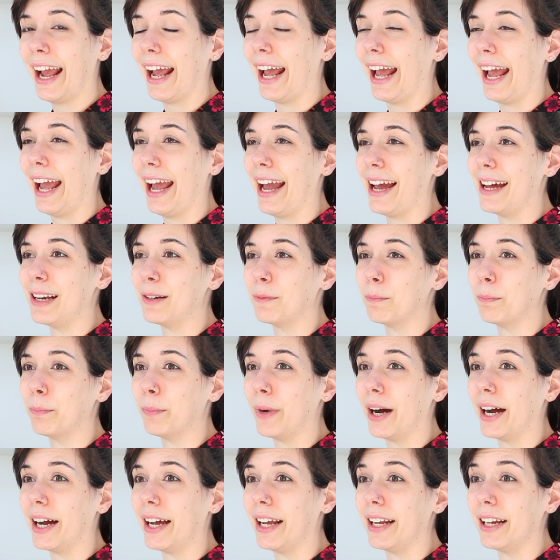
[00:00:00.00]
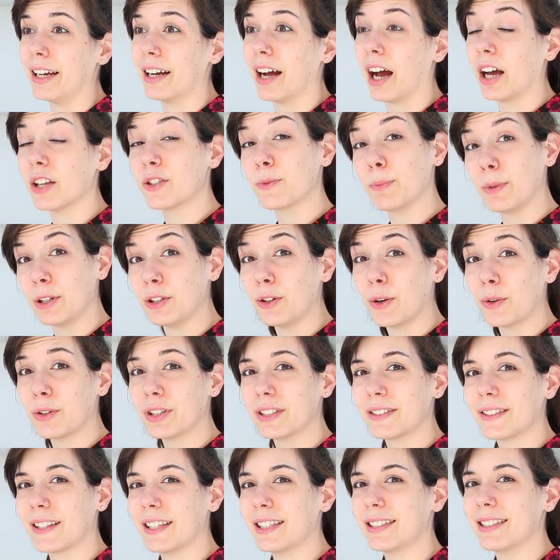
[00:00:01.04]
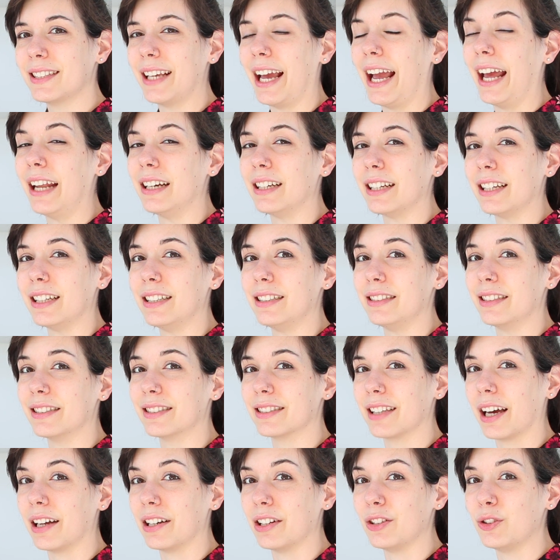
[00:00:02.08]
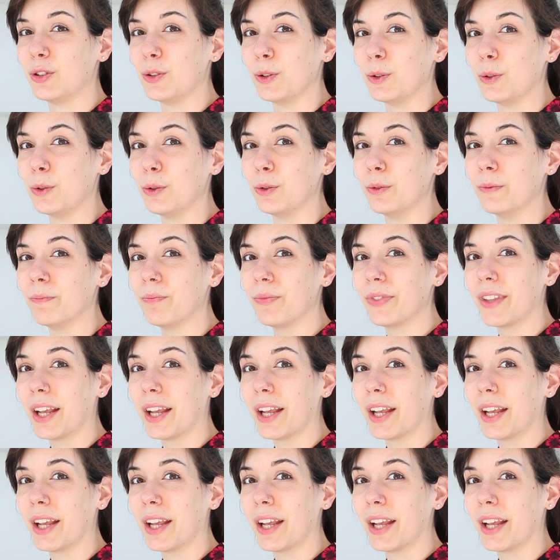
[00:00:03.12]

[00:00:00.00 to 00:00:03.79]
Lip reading: And my husband noticed this and he decided to